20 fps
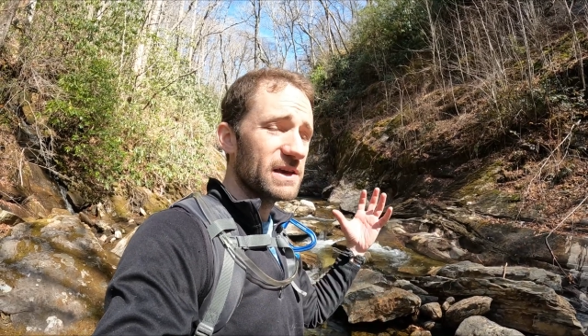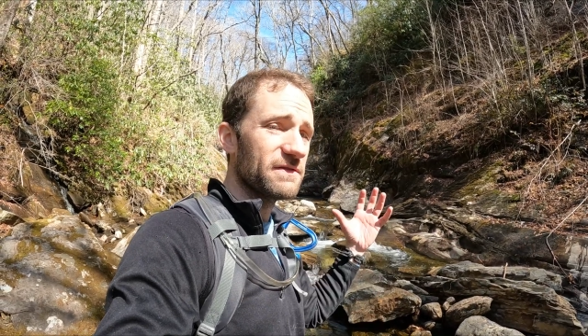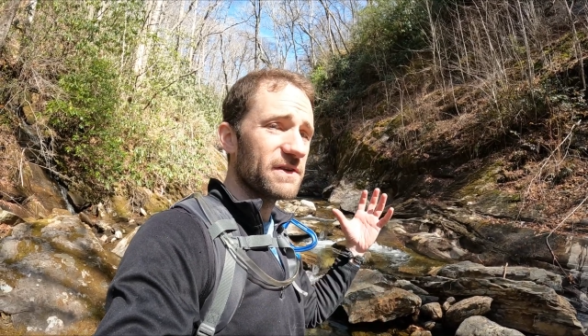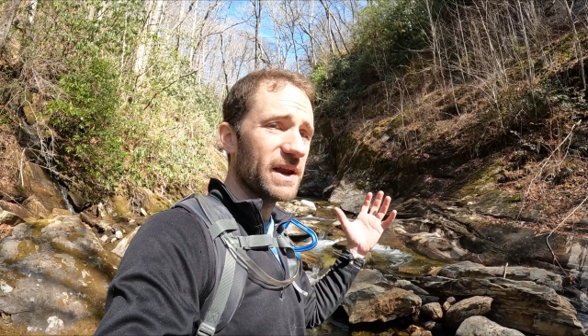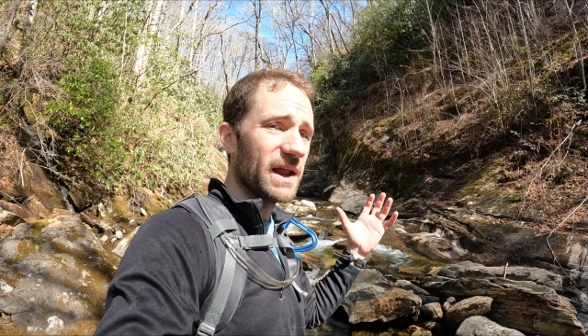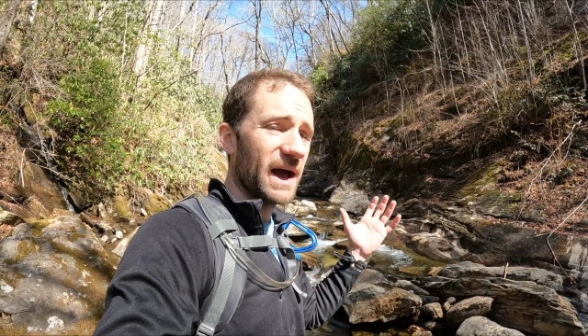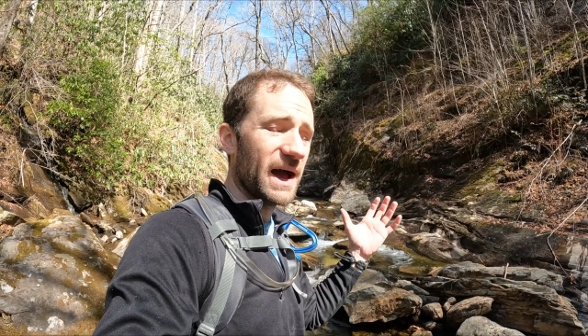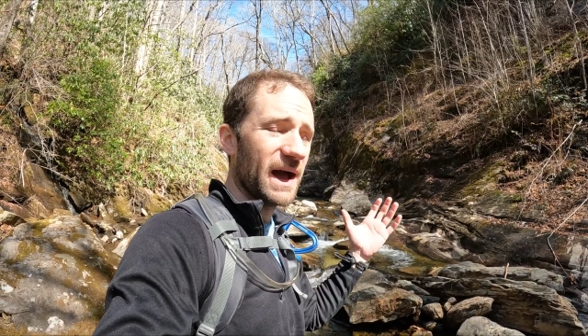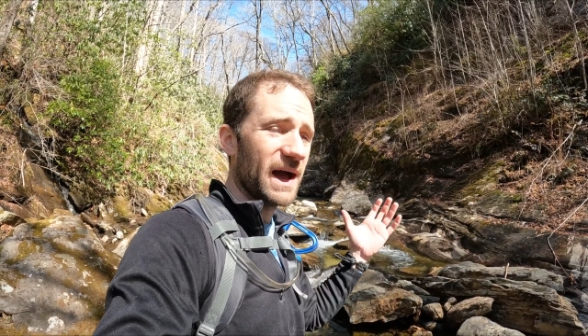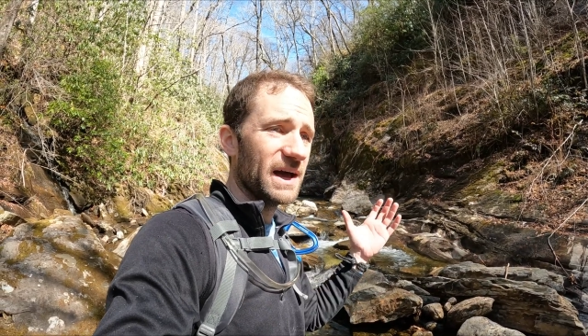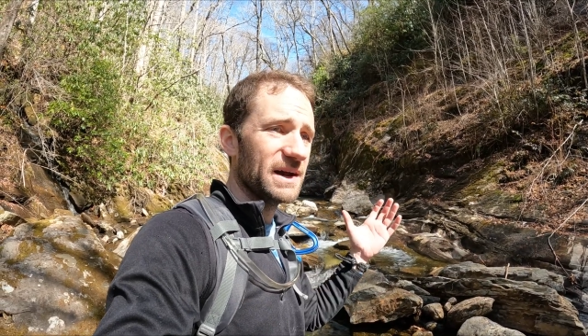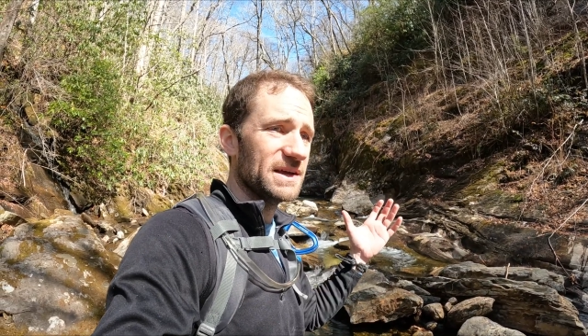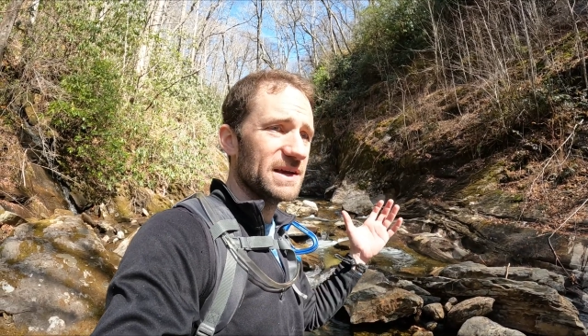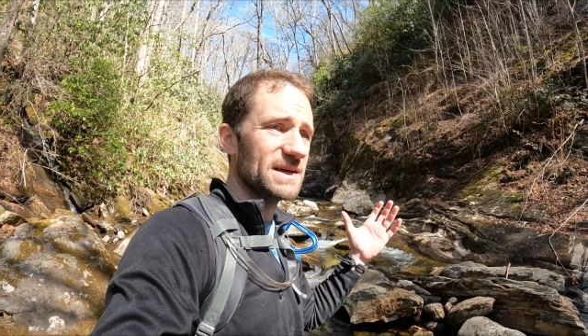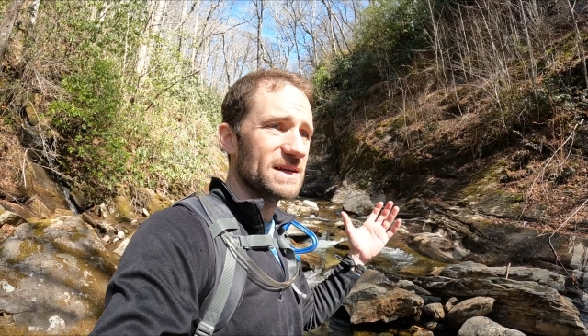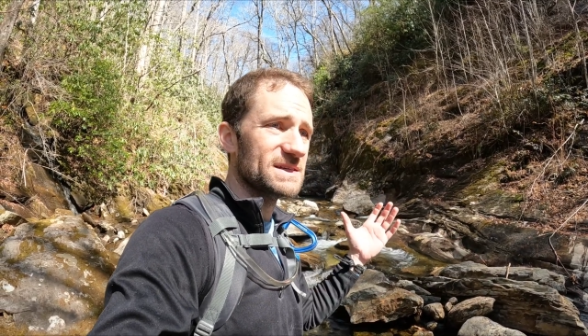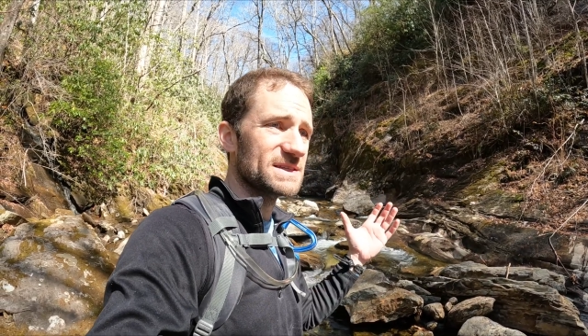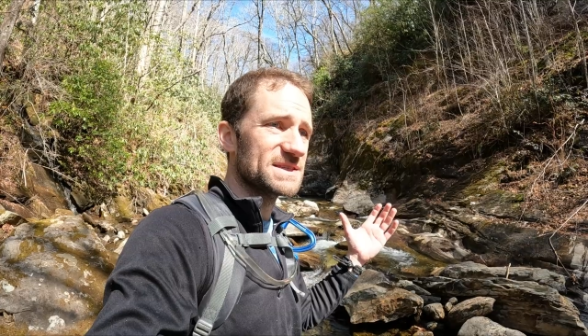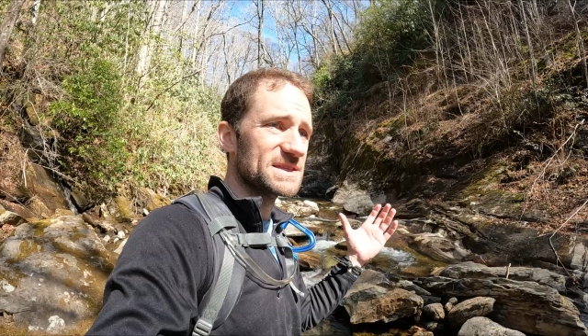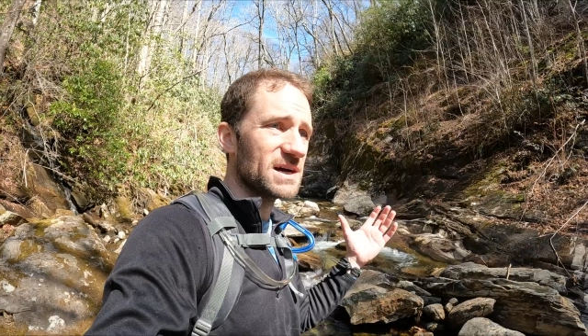even had
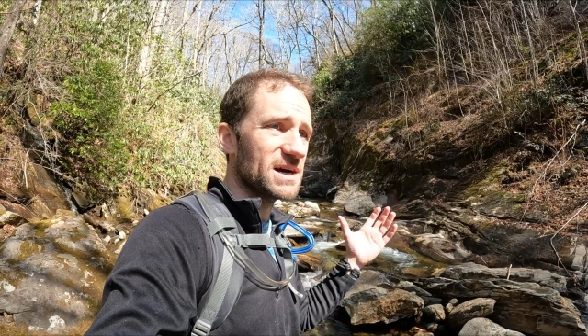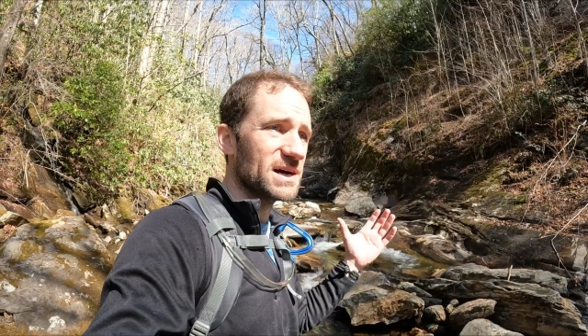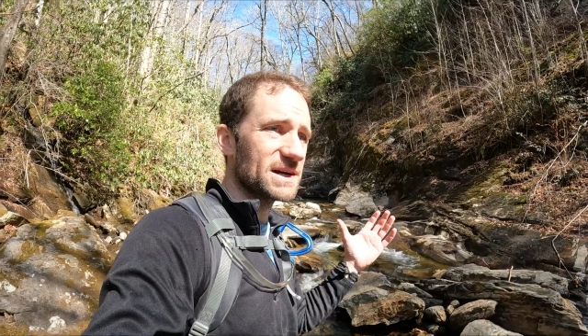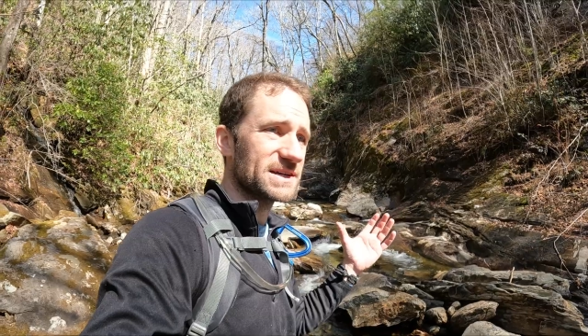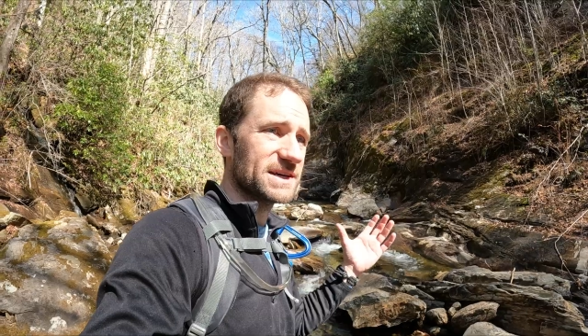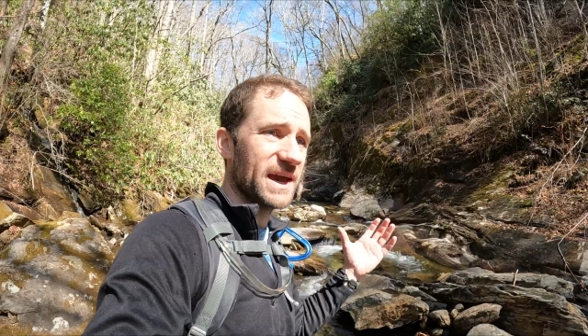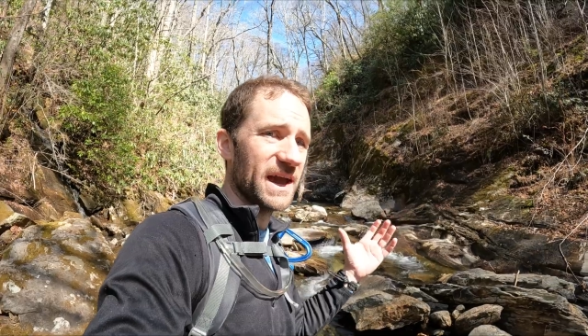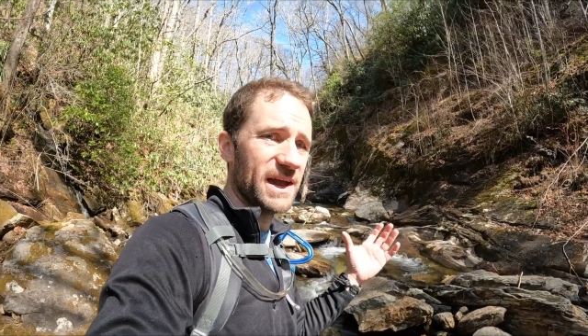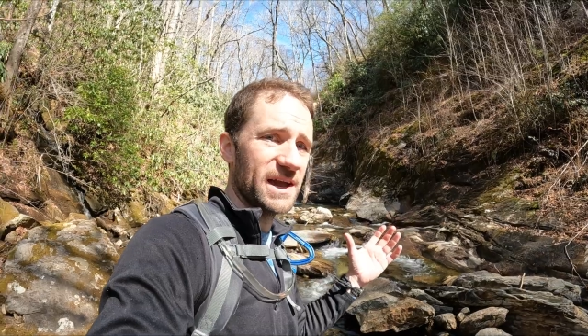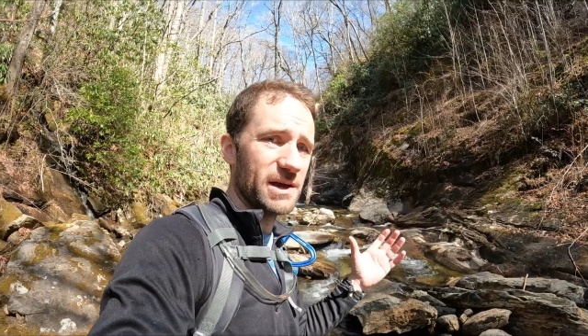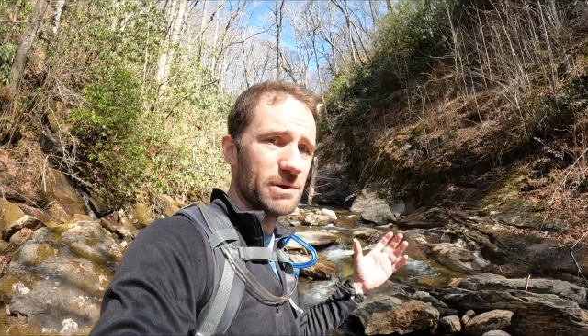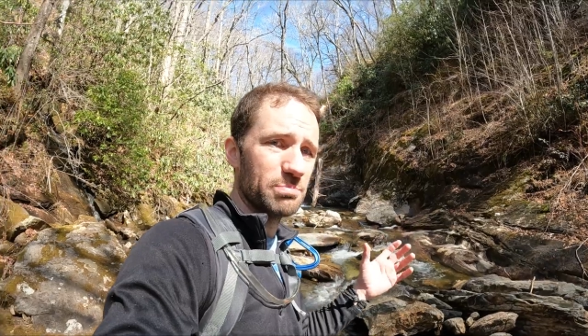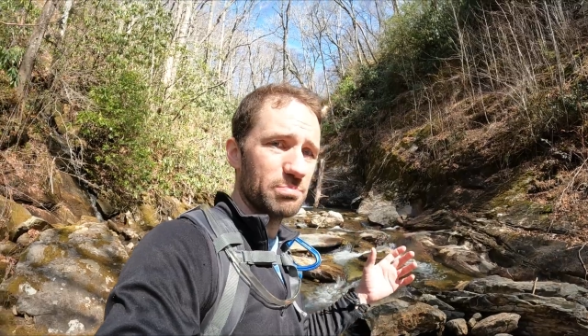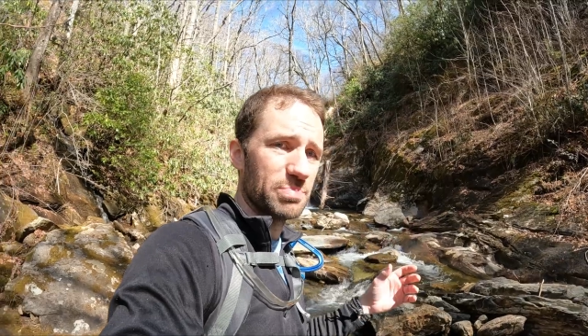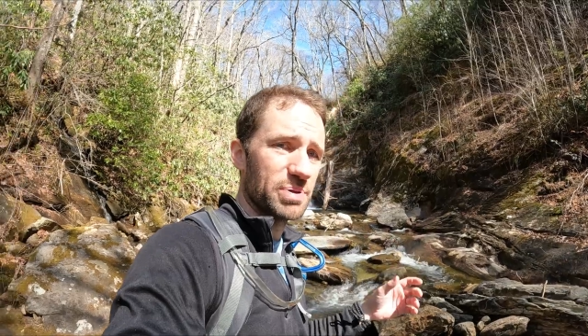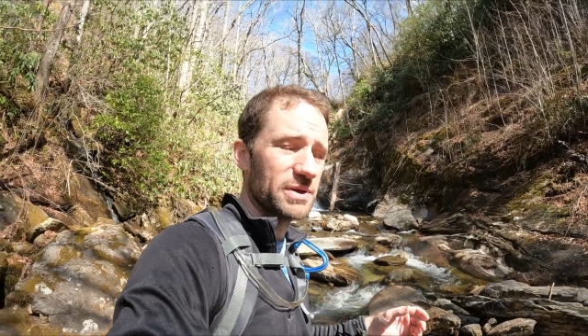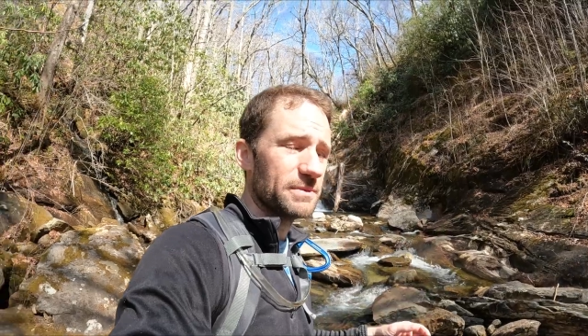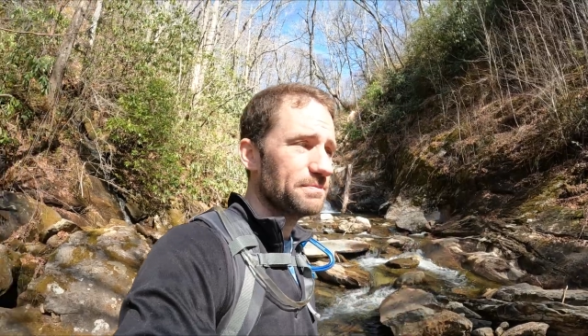his camp